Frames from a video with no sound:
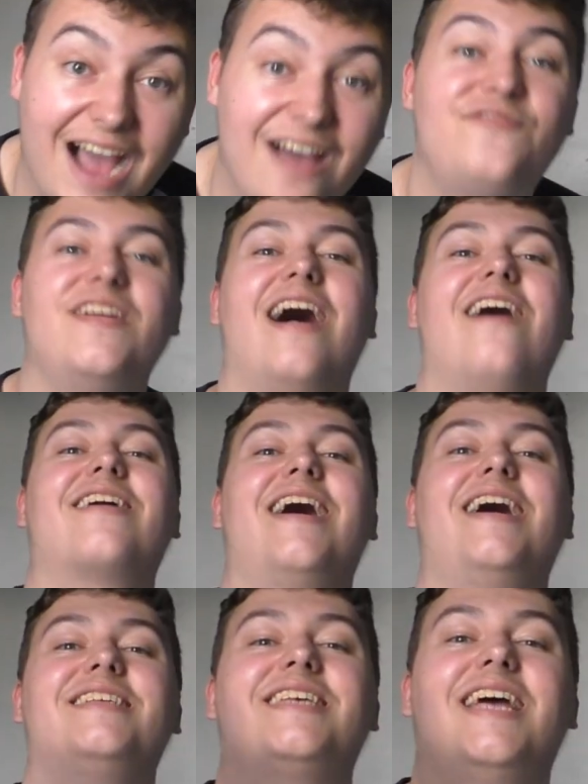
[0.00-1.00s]
And for now,
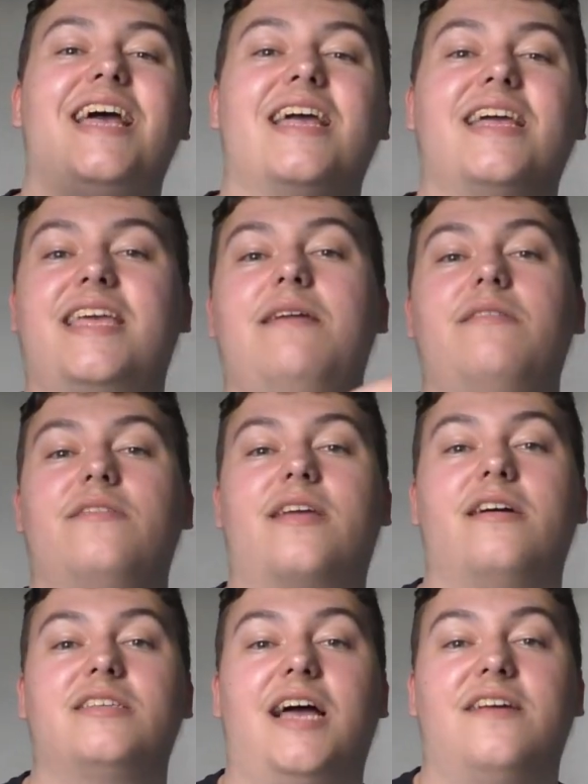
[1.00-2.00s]
guys, keep living the
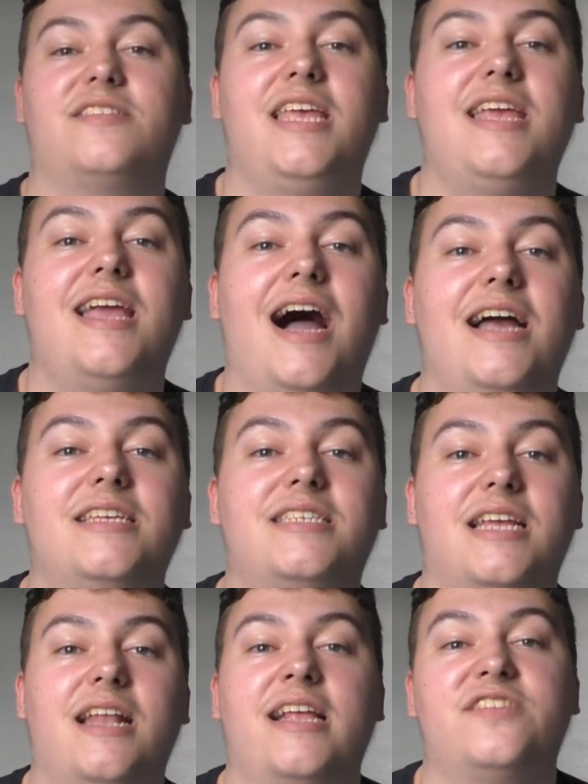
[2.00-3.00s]
coastal life. See you
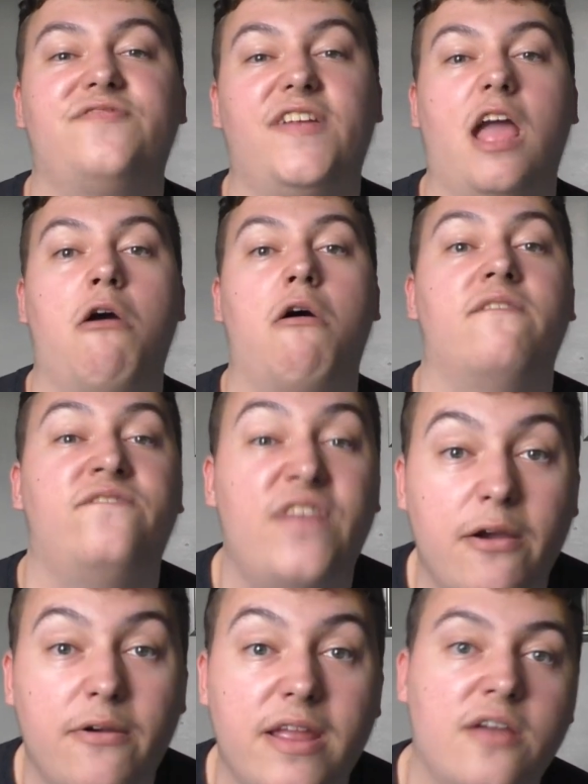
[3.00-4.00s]
guys in the next video
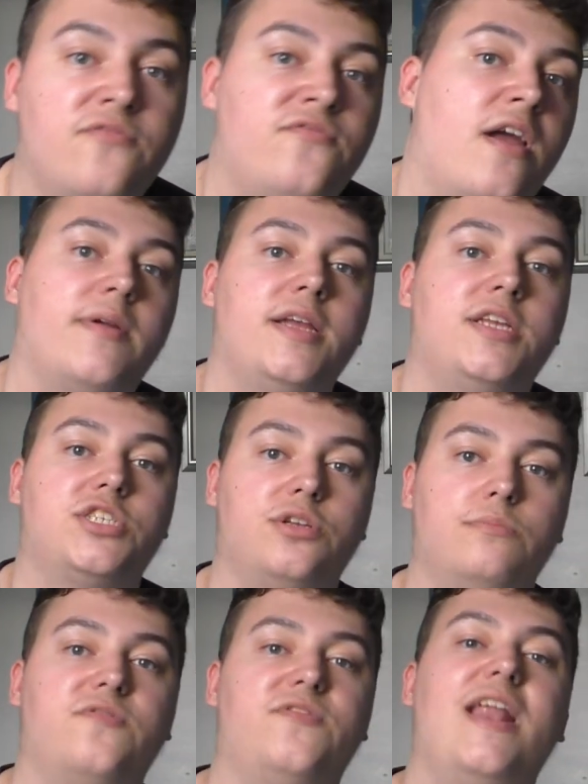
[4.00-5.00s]
very, very
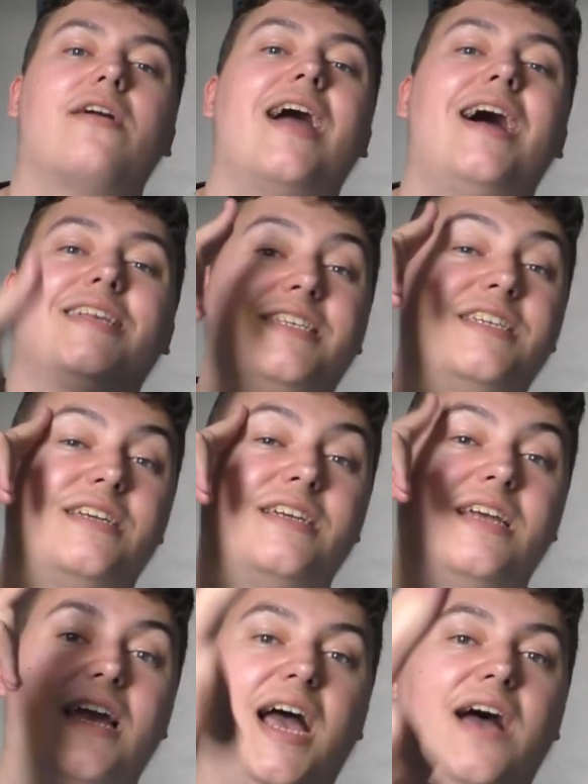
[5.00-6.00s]
soon. But for now, guys,
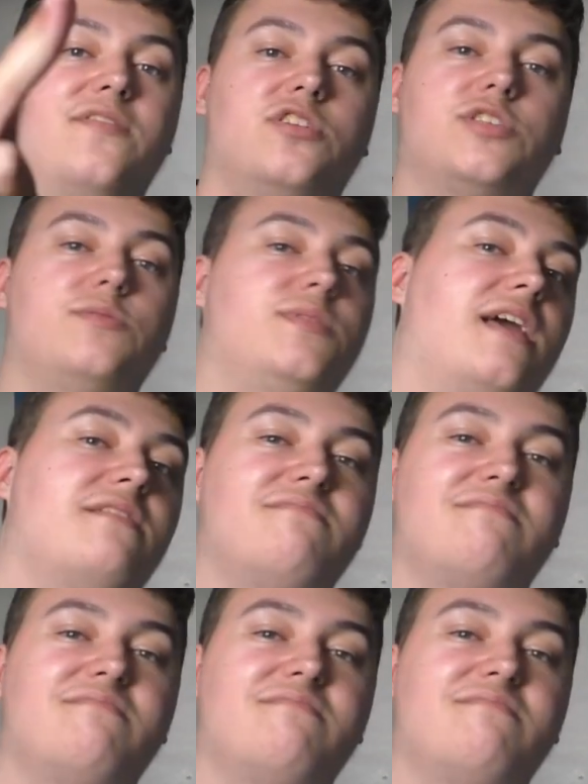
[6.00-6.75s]
have an awesome day.